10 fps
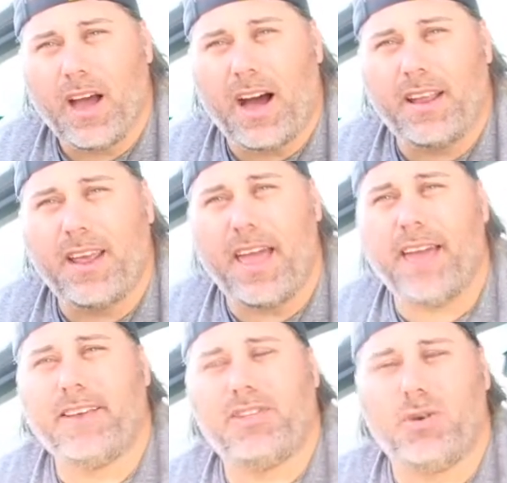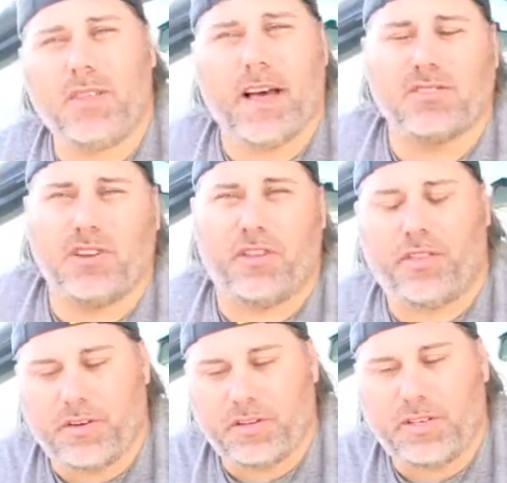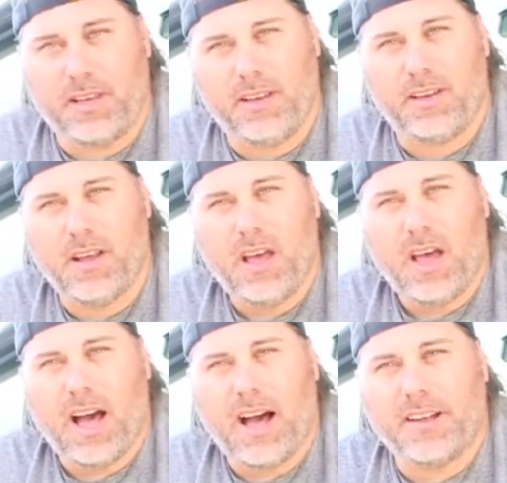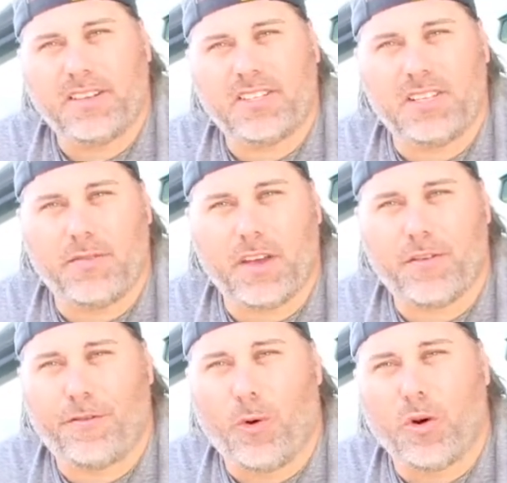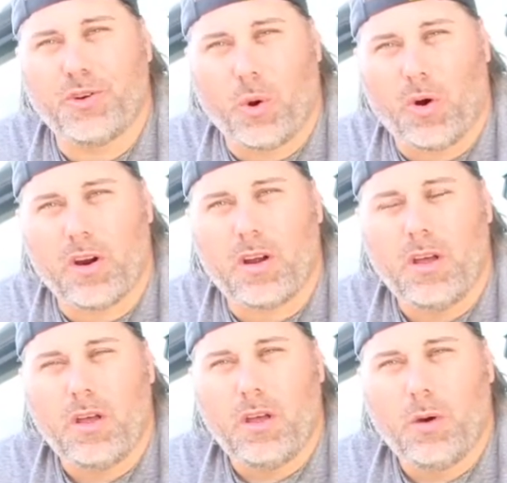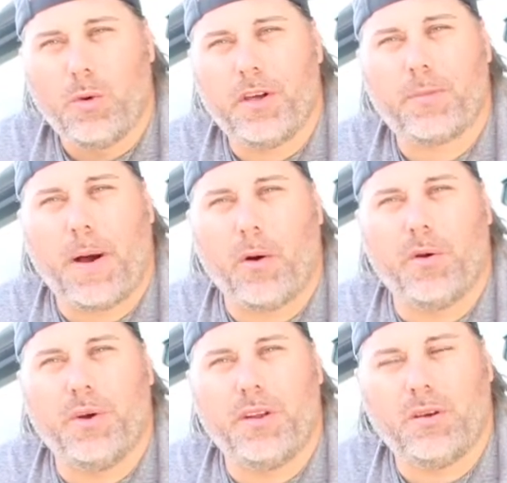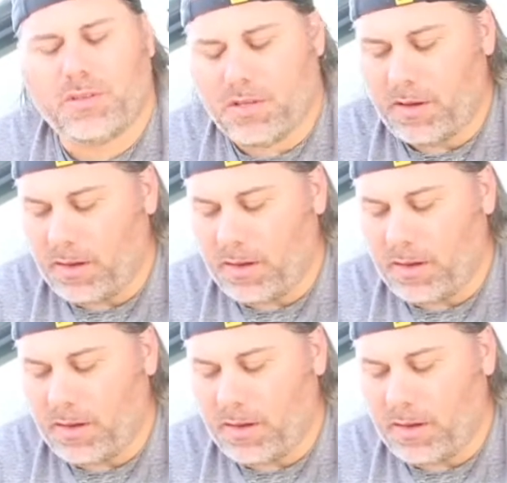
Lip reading: on a 2013 Honda Civic 4-door with power windows.